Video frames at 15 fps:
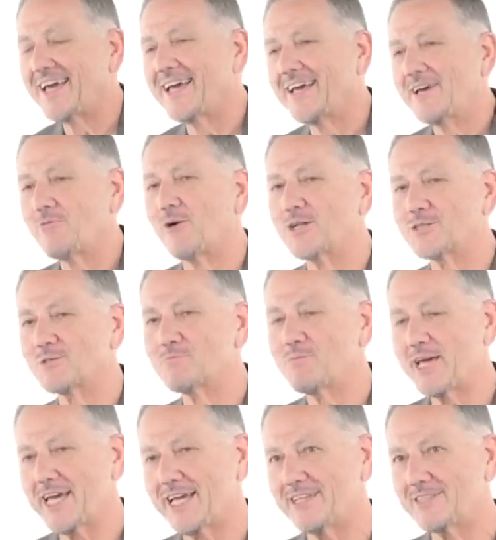He wants
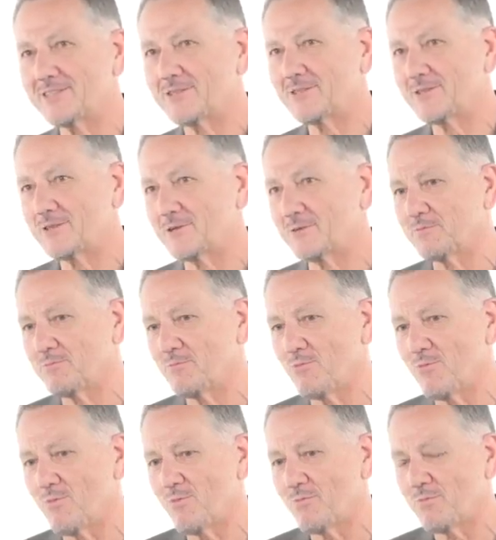me to
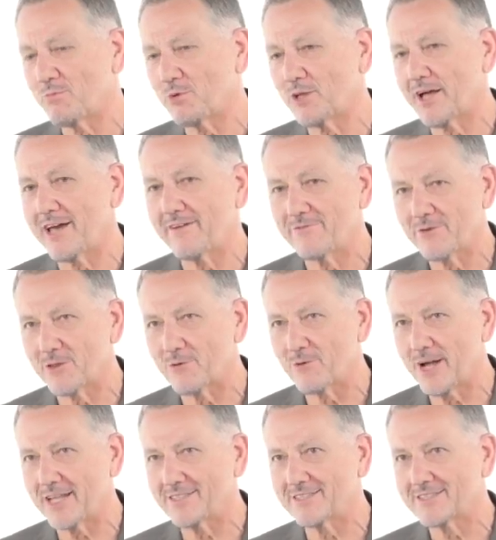play for the
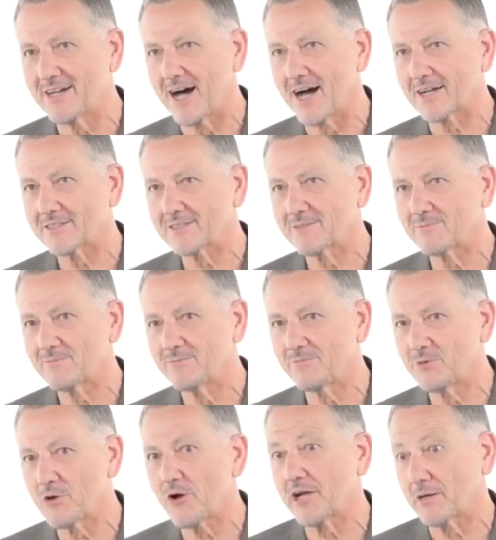Red Sox
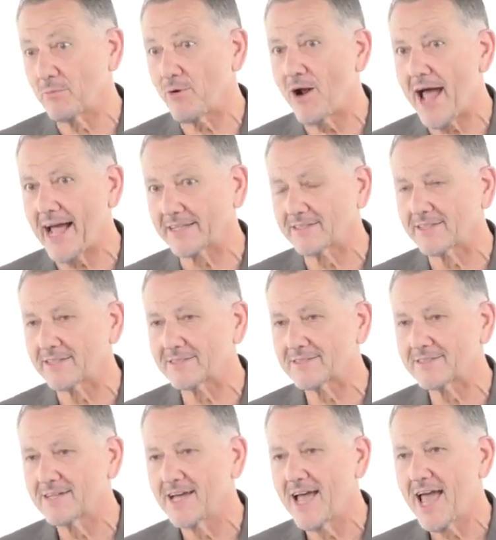during a
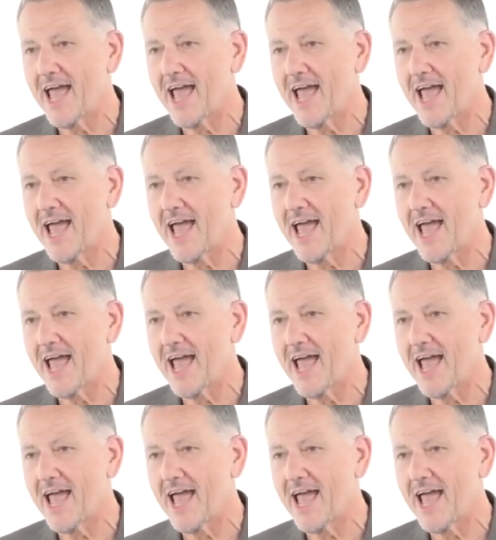practice,